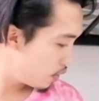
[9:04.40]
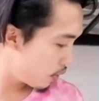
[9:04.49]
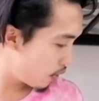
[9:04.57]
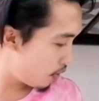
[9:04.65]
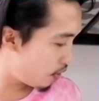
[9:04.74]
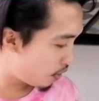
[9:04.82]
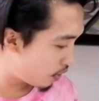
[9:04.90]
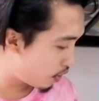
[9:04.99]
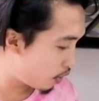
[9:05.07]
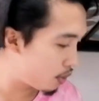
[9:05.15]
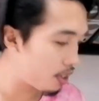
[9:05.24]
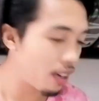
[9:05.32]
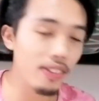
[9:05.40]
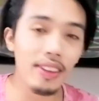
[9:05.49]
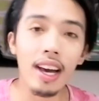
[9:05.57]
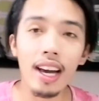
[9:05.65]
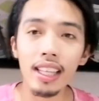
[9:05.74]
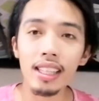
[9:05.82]
So, those are the
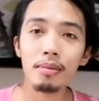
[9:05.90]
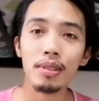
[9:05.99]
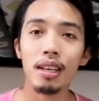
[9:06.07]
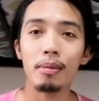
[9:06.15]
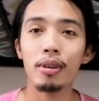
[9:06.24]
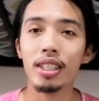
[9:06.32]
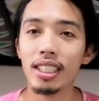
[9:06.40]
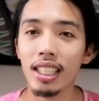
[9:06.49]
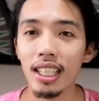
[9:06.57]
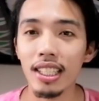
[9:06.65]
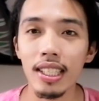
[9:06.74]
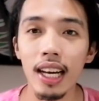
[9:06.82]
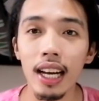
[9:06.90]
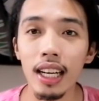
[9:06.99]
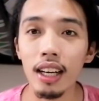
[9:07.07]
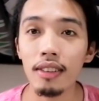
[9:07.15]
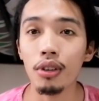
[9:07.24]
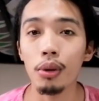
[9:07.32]
items I bought on
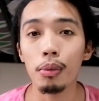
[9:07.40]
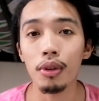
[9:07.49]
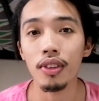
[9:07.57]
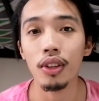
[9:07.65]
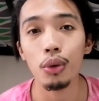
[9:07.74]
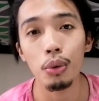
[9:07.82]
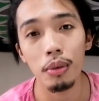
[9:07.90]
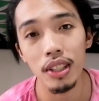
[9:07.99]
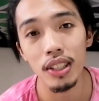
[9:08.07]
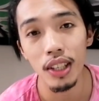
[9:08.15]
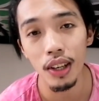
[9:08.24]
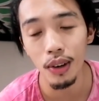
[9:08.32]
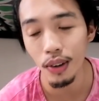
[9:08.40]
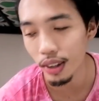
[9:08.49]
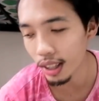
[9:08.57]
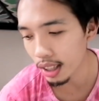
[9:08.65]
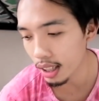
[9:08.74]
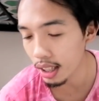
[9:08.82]
Lazada for more than 2 months ago,
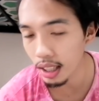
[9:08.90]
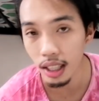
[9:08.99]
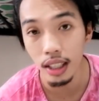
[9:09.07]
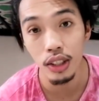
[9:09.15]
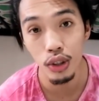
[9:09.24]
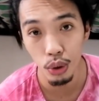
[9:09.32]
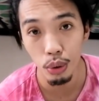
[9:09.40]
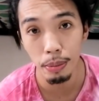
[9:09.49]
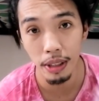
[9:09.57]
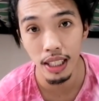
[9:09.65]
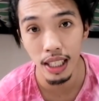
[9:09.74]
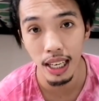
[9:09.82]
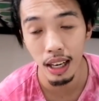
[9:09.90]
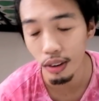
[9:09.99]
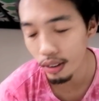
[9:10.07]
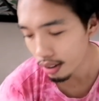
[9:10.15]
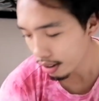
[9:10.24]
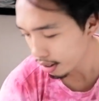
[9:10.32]
and I just opened it
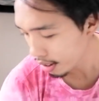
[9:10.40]
now.